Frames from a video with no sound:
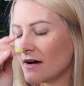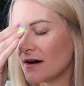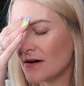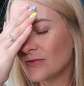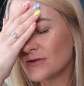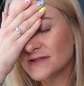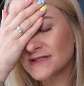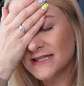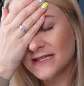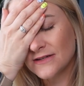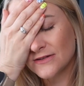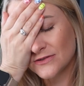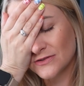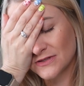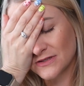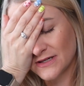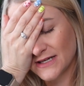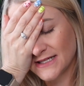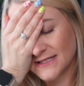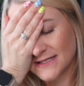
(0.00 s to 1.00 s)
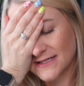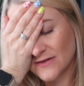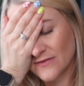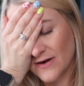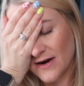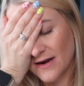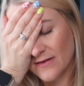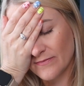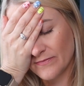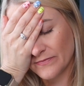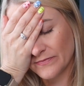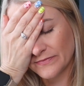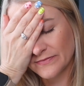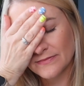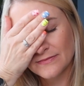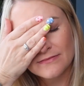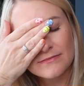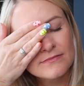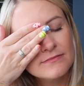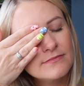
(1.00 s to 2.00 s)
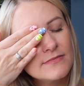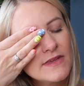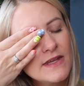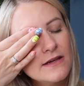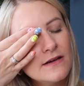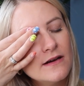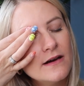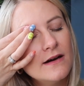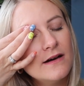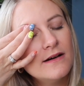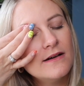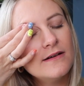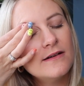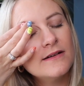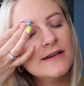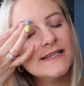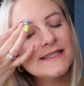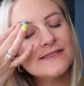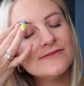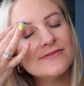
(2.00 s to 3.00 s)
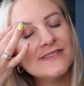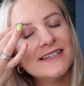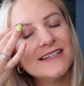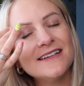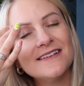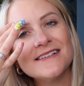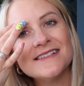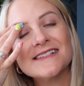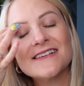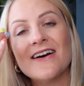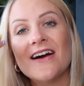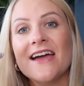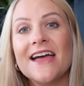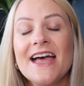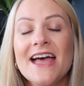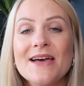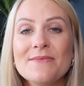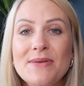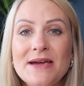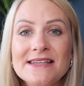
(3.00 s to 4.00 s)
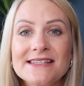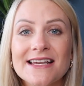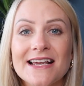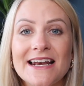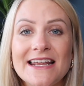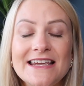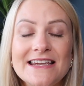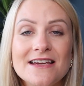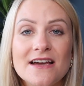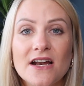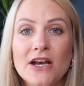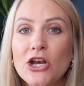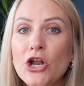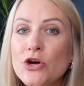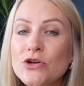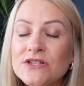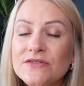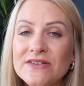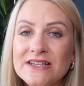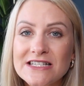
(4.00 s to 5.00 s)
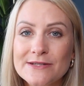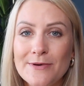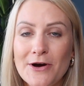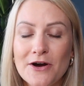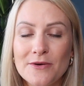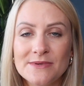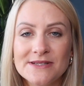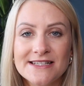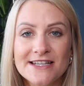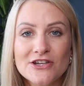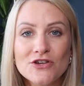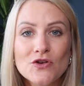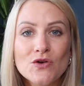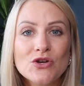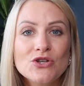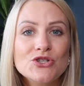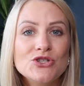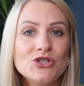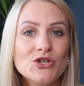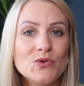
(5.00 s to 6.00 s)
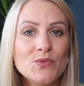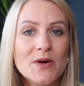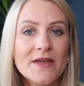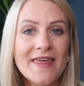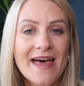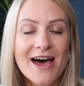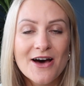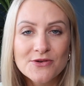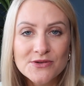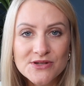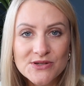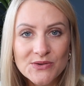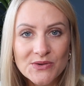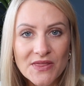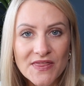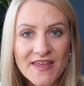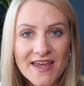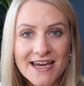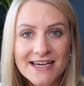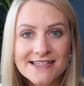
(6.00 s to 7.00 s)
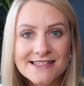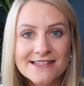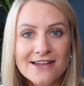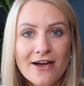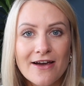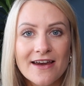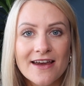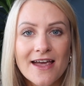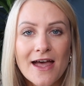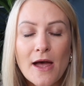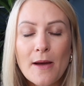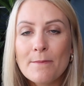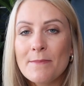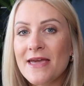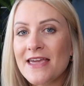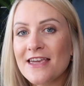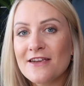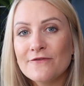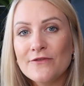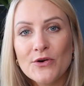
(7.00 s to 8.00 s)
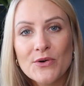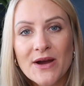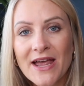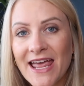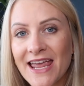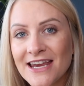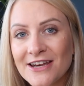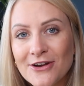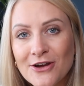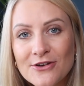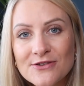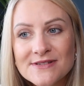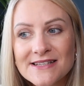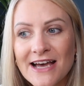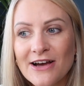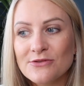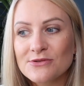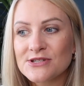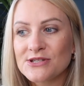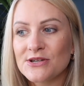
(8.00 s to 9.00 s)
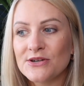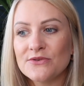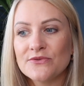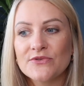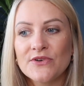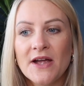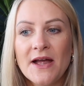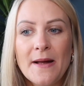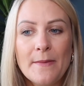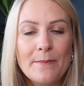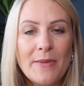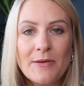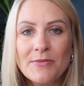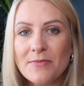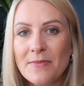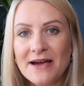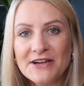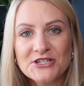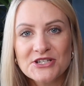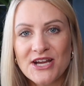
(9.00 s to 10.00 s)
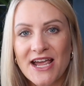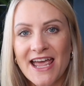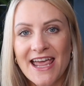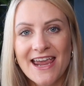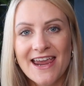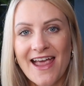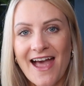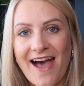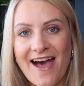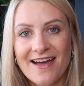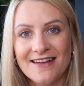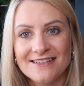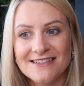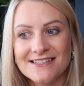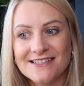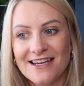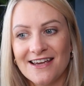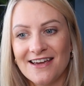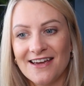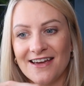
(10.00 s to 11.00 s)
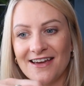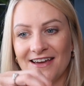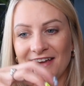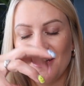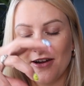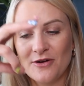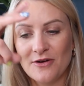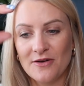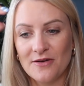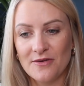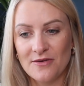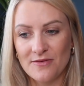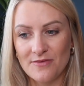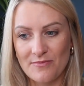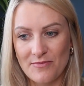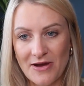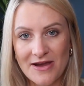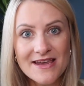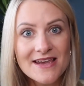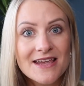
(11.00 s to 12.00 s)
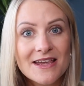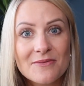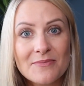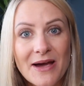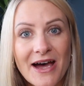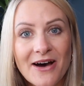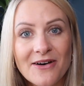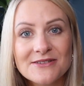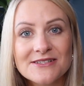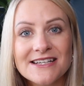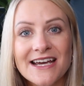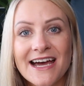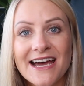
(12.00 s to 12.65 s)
what's he called on Instagram? Oh, he's a really nice guy. Basically, loads of experiments that you can do with household things like making volcanoes out of paper mache and baking powder